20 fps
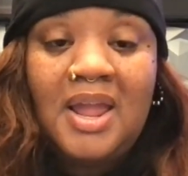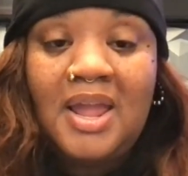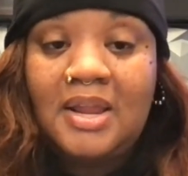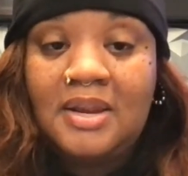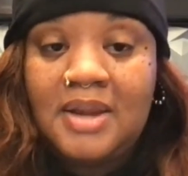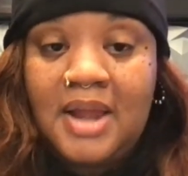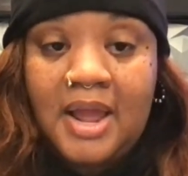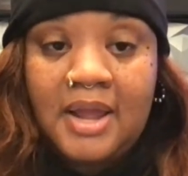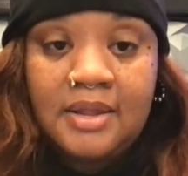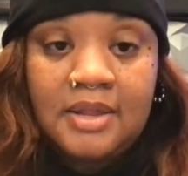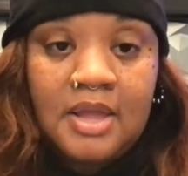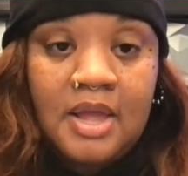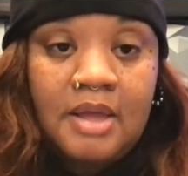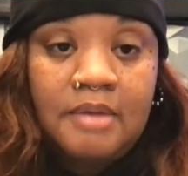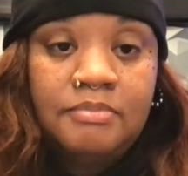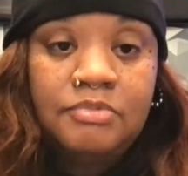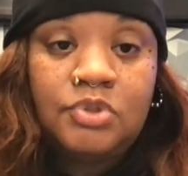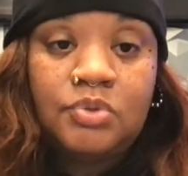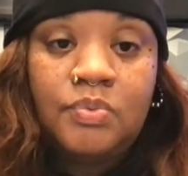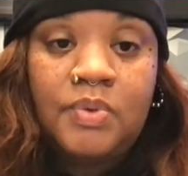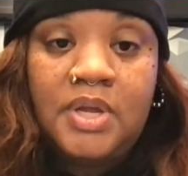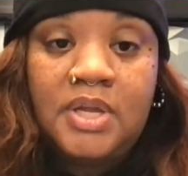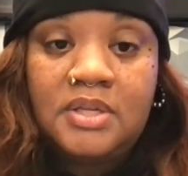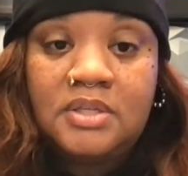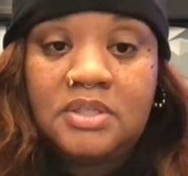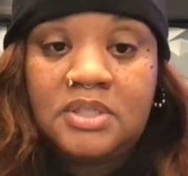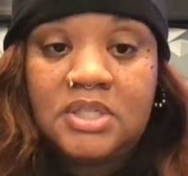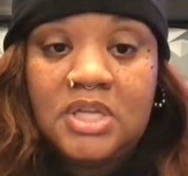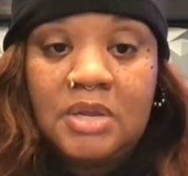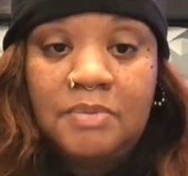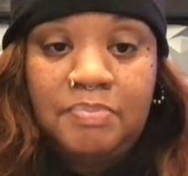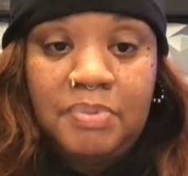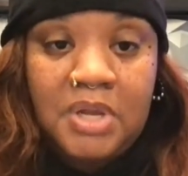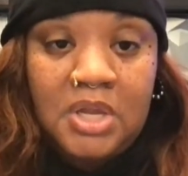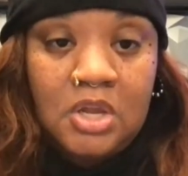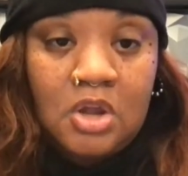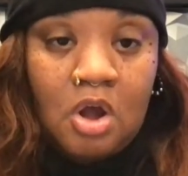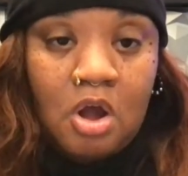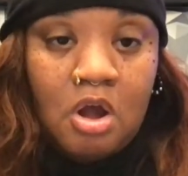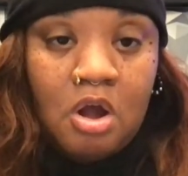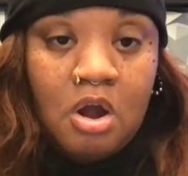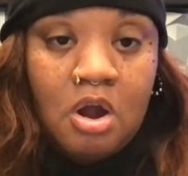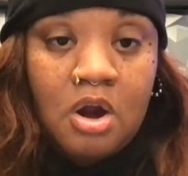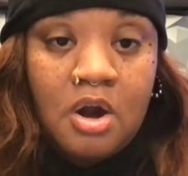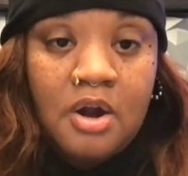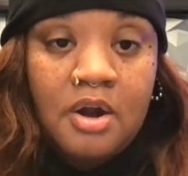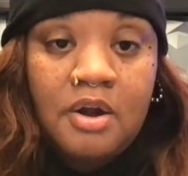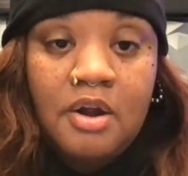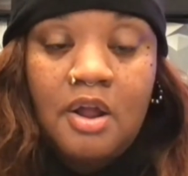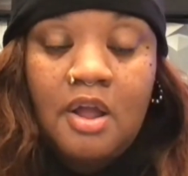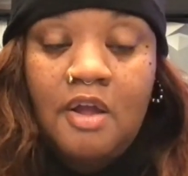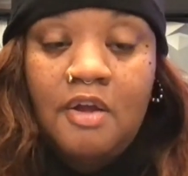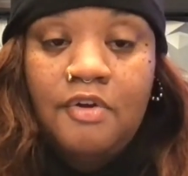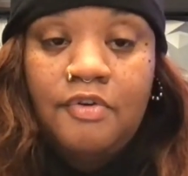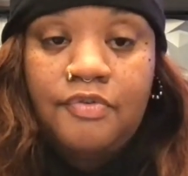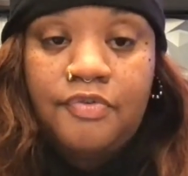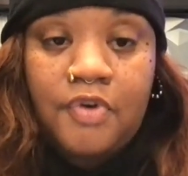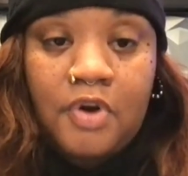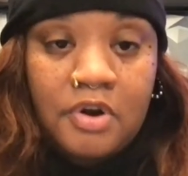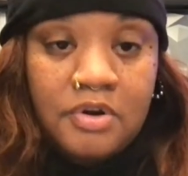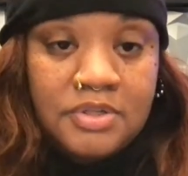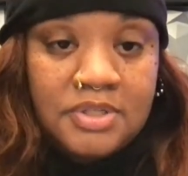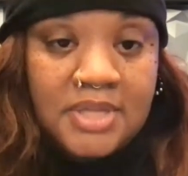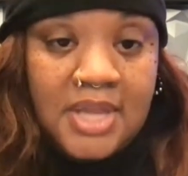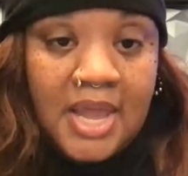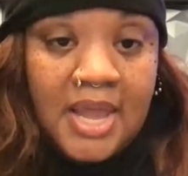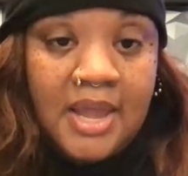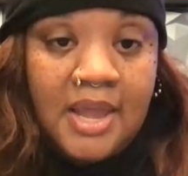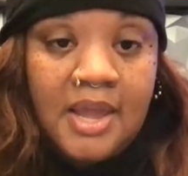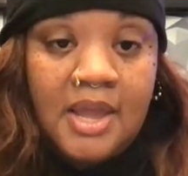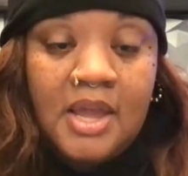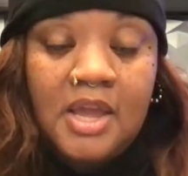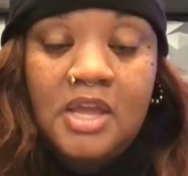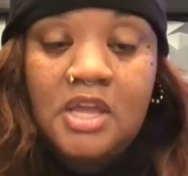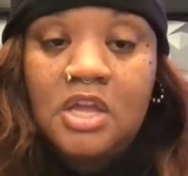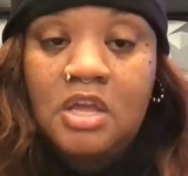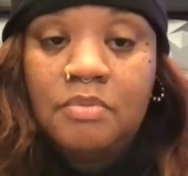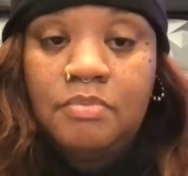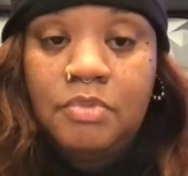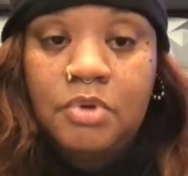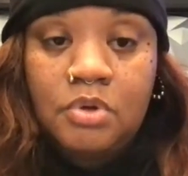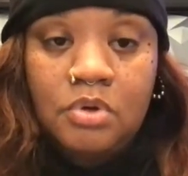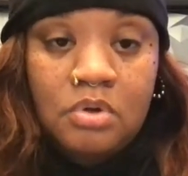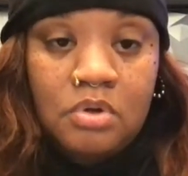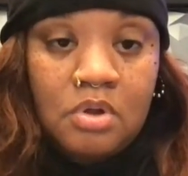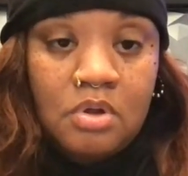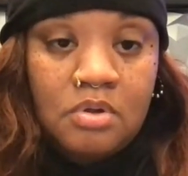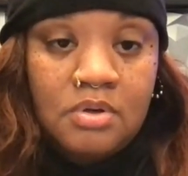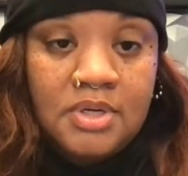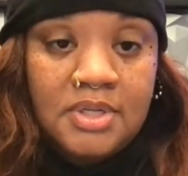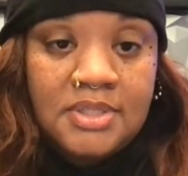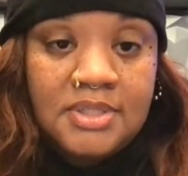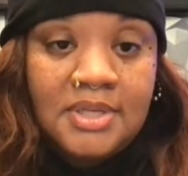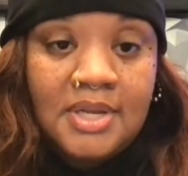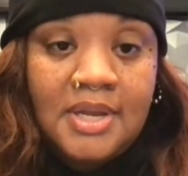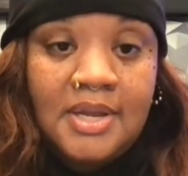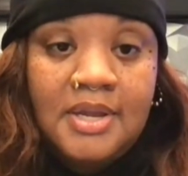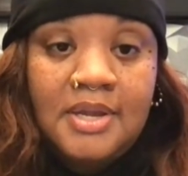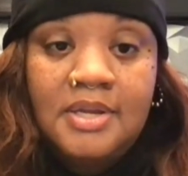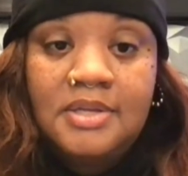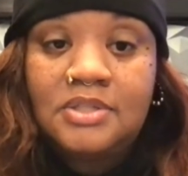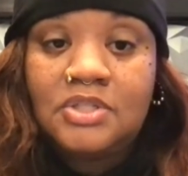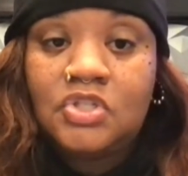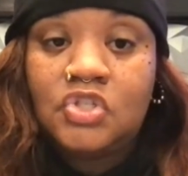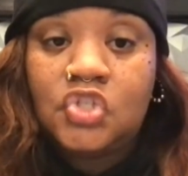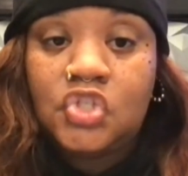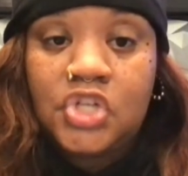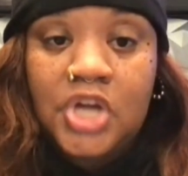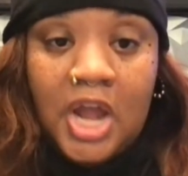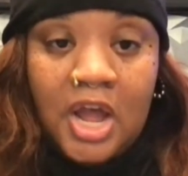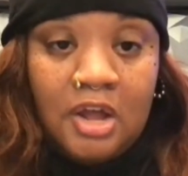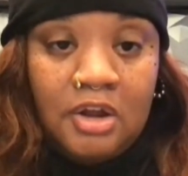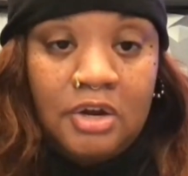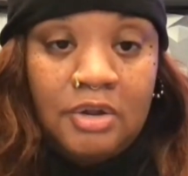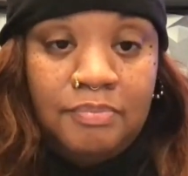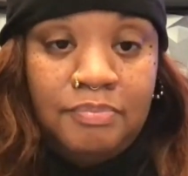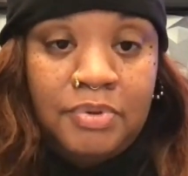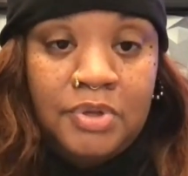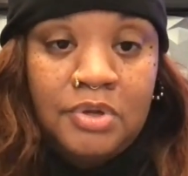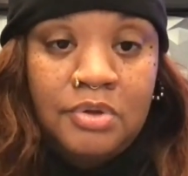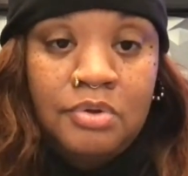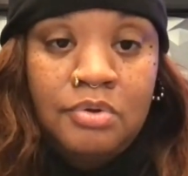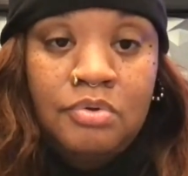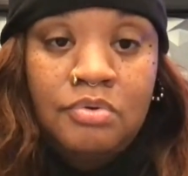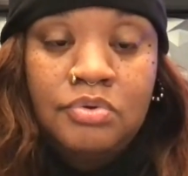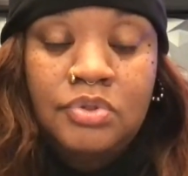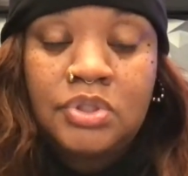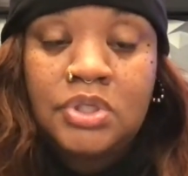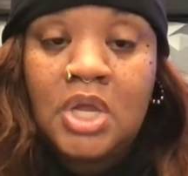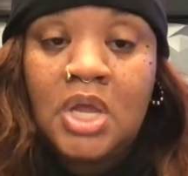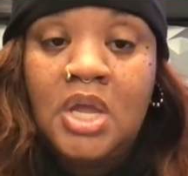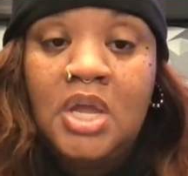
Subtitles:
And that comes with CPR, first aid, communicable disease, child abuse,